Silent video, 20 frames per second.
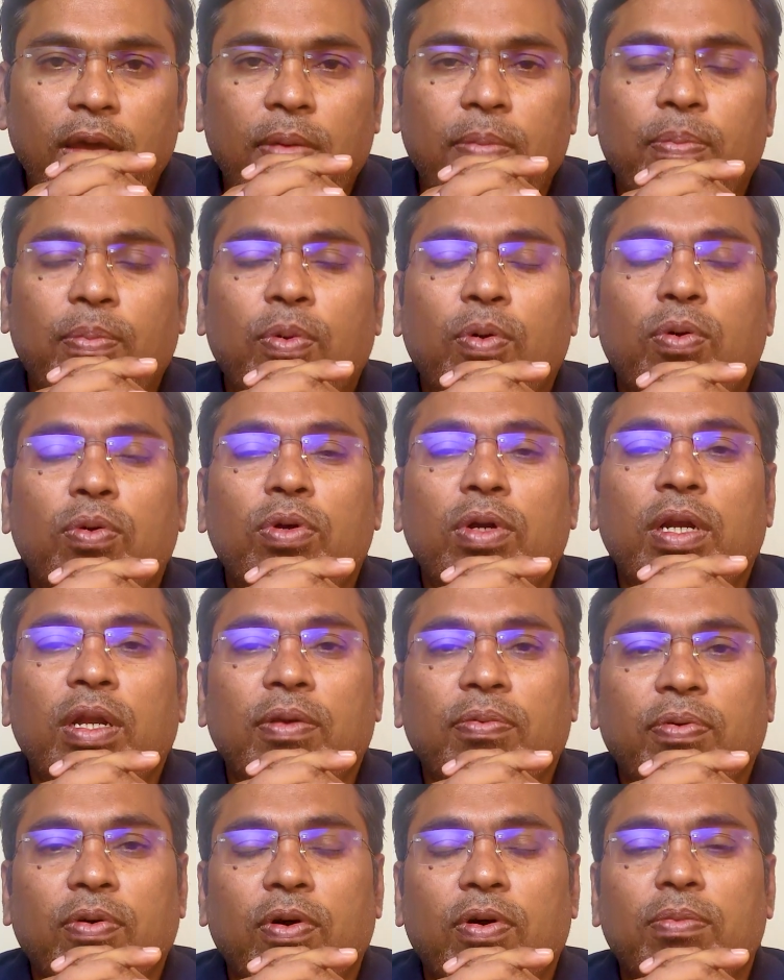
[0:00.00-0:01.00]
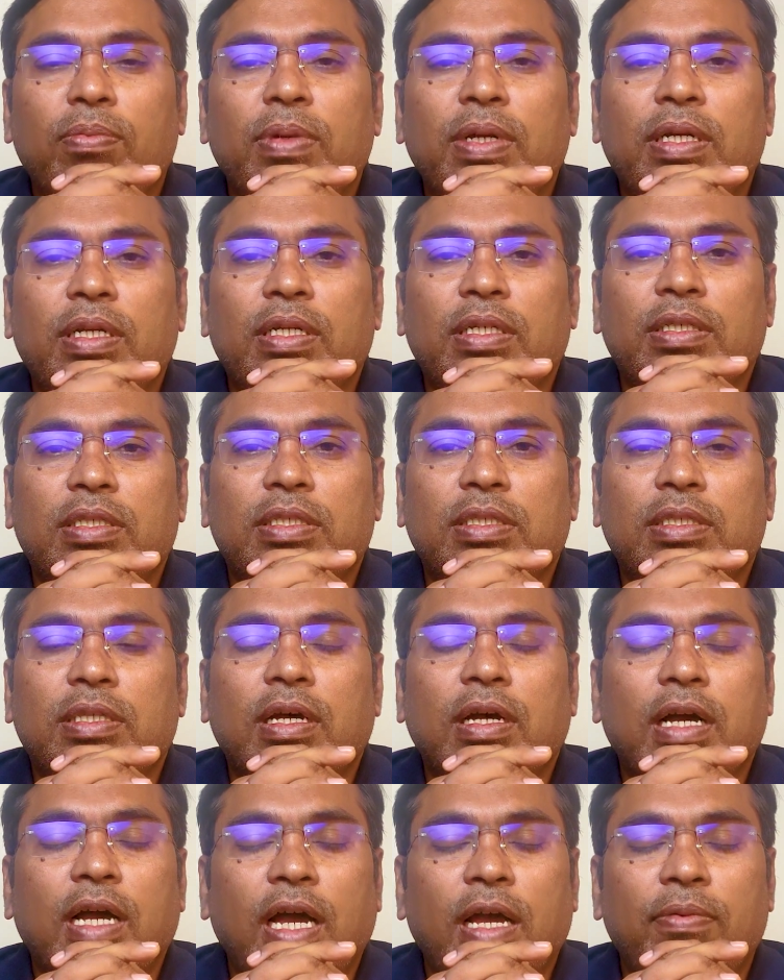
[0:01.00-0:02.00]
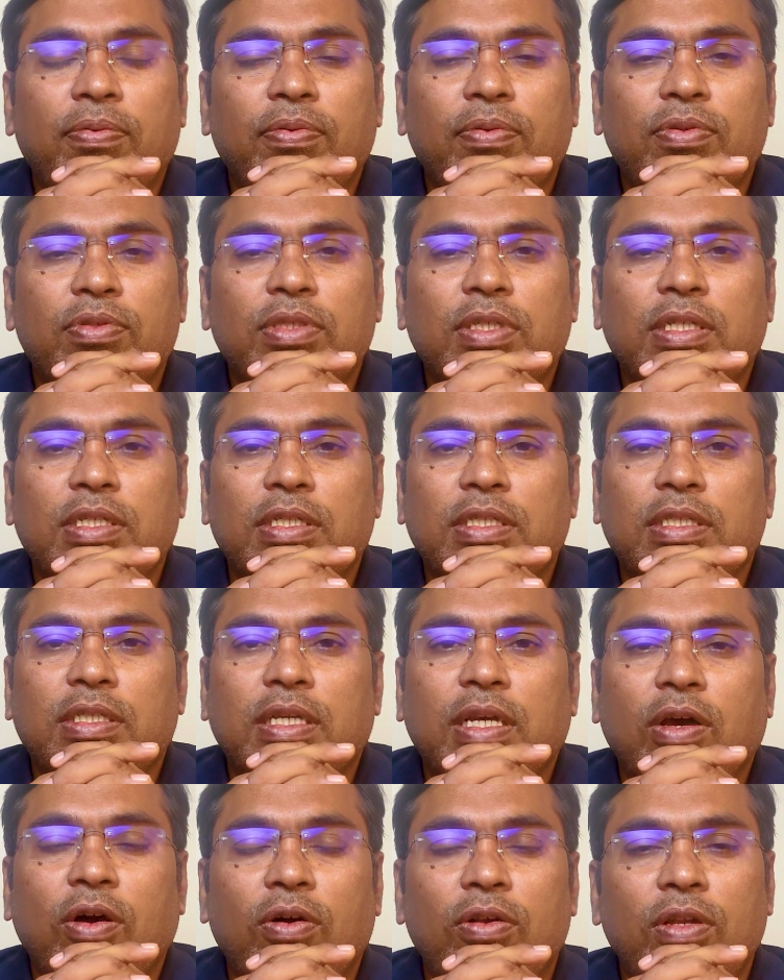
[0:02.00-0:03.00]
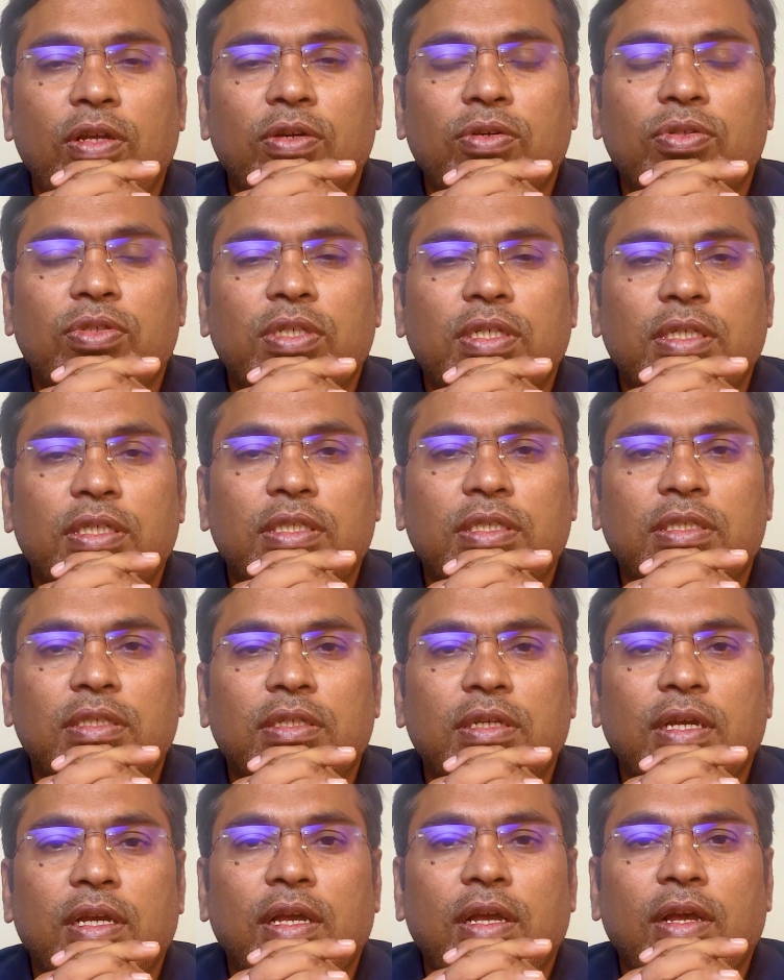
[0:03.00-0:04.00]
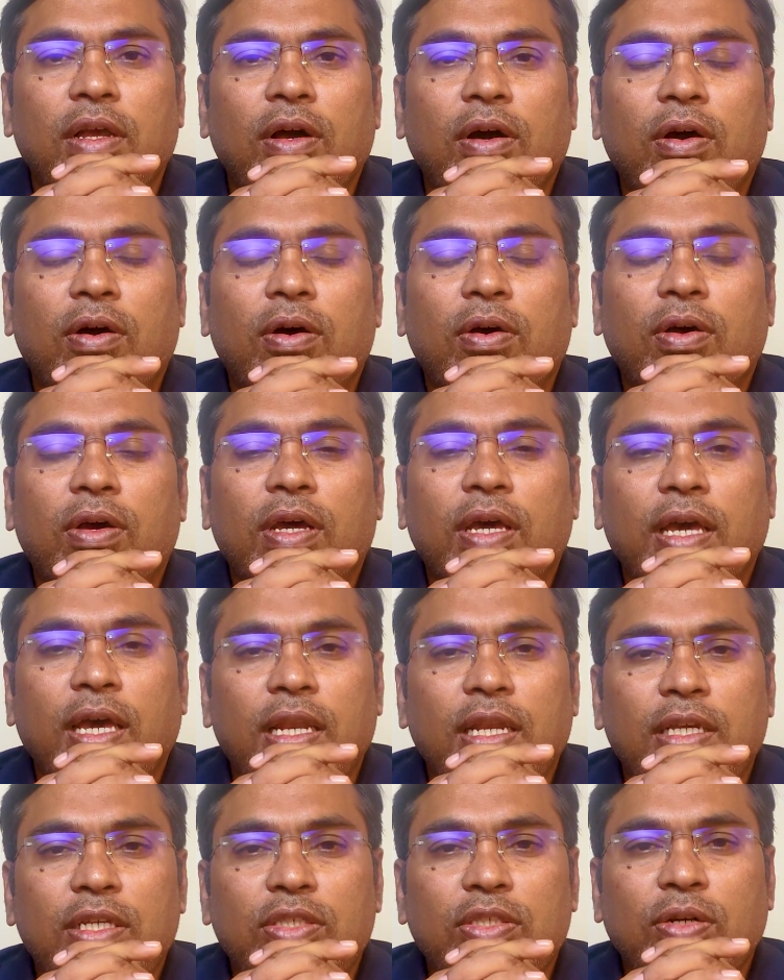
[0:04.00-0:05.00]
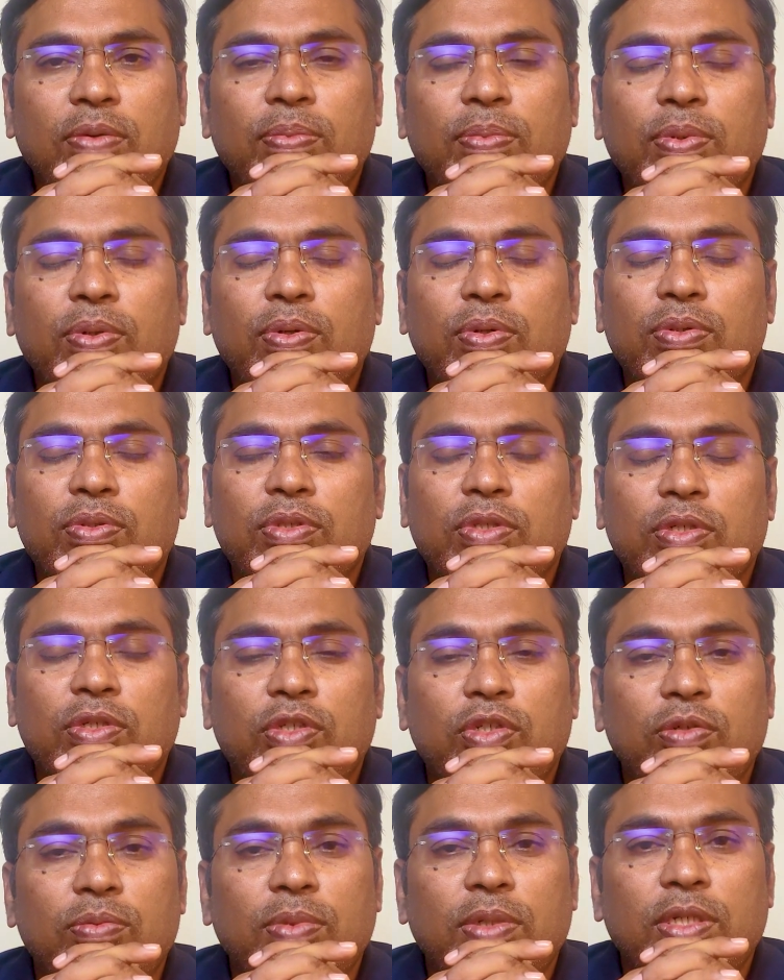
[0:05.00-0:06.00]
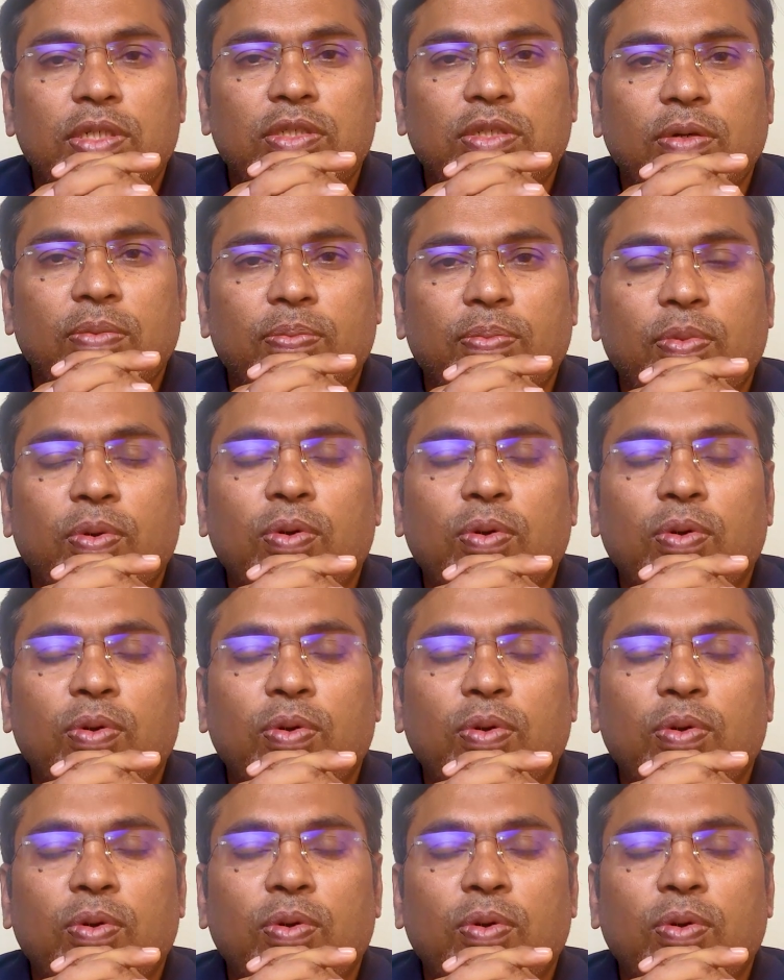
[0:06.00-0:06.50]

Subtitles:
bone deformities, a kyphosis, scoliosis, or caries of bones or tumors of